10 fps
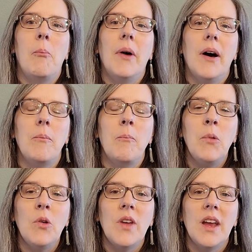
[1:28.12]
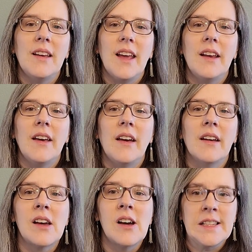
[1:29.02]
but moving
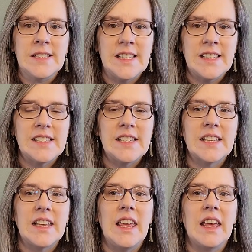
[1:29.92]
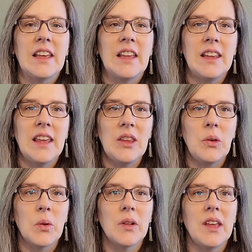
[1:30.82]
data consistently and
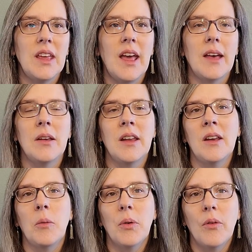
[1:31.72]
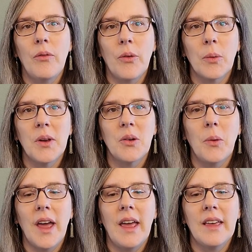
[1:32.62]
continually and in a performant
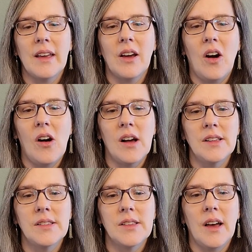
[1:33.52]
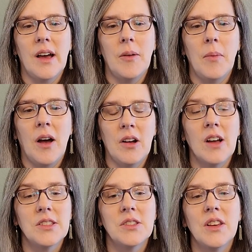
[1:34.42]
way can cause
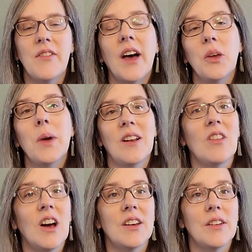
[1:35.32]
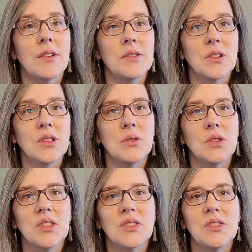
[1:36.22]
us to evaluate a lot of different
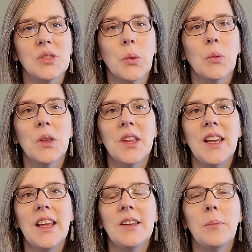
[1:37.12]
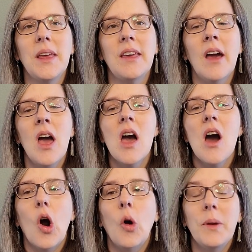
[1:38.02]
solutions. So we really need to be
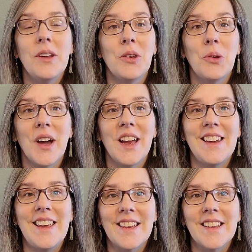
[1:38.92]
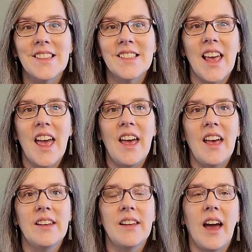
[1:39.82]
open to new ideas
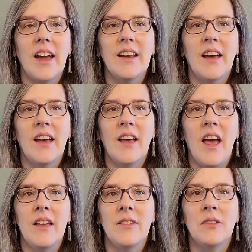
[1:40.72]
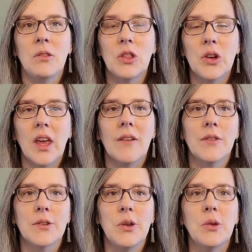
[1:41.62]
and looking
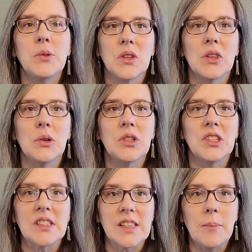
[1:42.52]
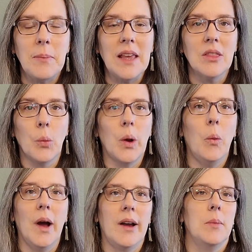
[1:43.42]
for new solutions that meet the
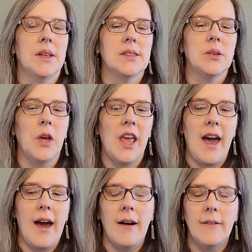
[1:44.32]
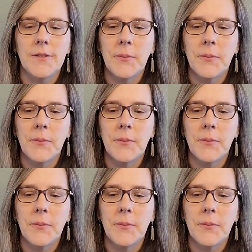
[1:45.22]
requirements that we have.